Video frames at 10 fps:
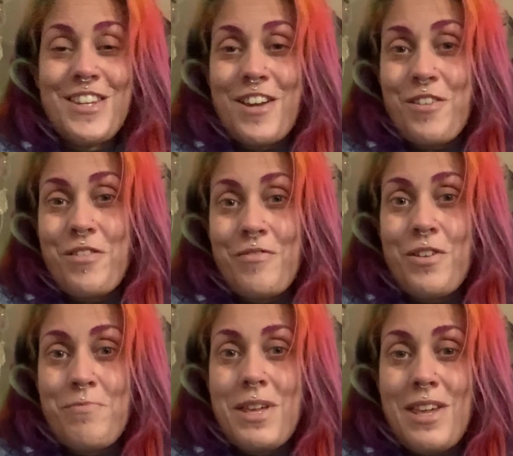kind of
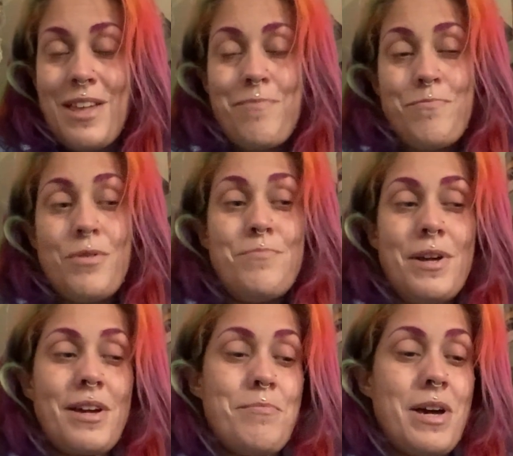like be
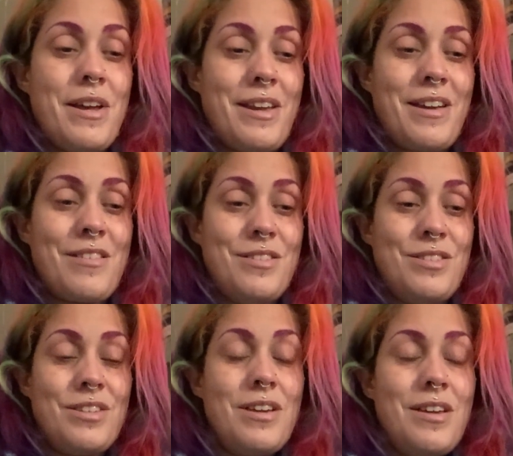public about it,
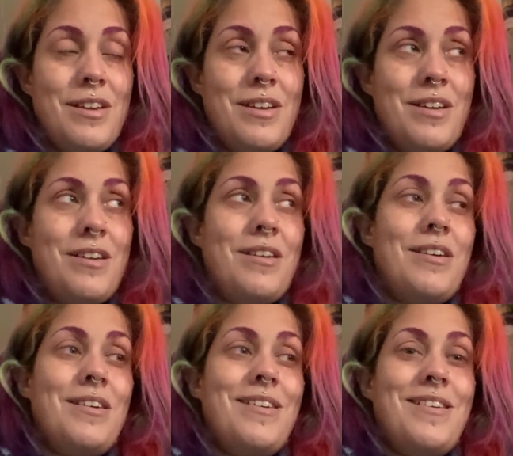because
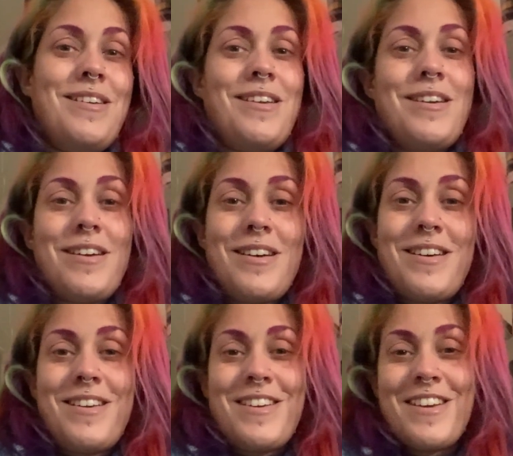
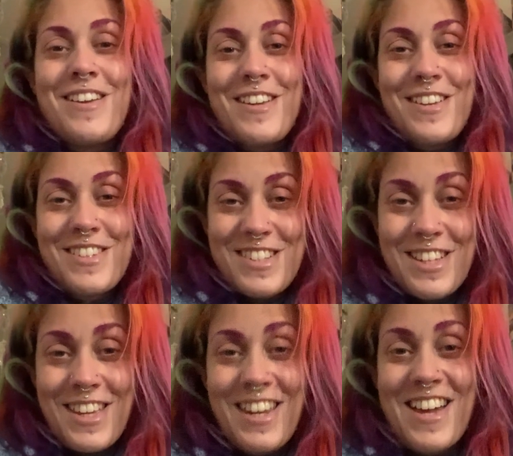you're
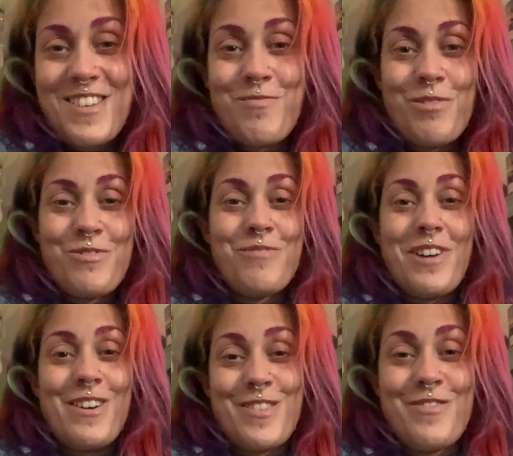sticking your head above the
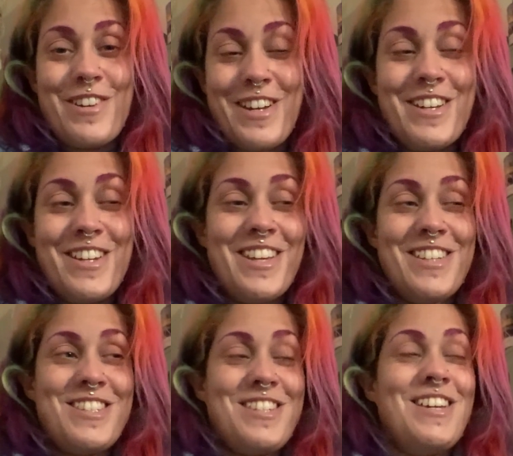parapet, and
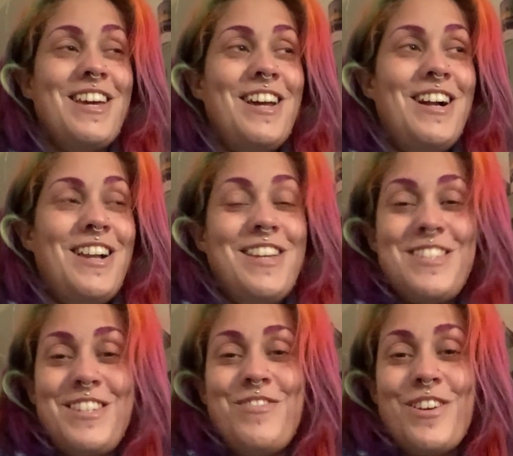it's
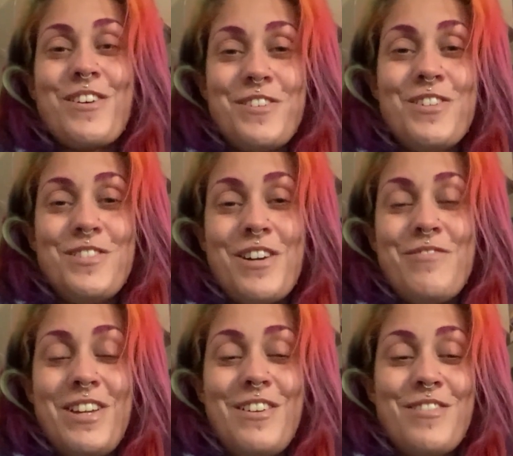difficult. I
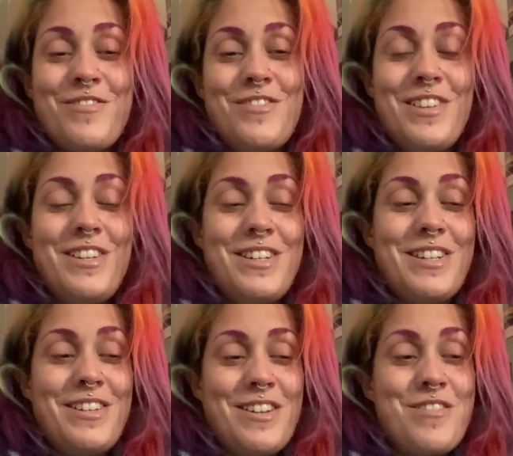mean, I
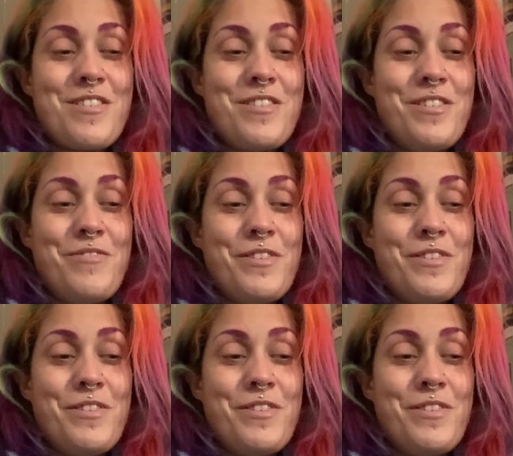kind of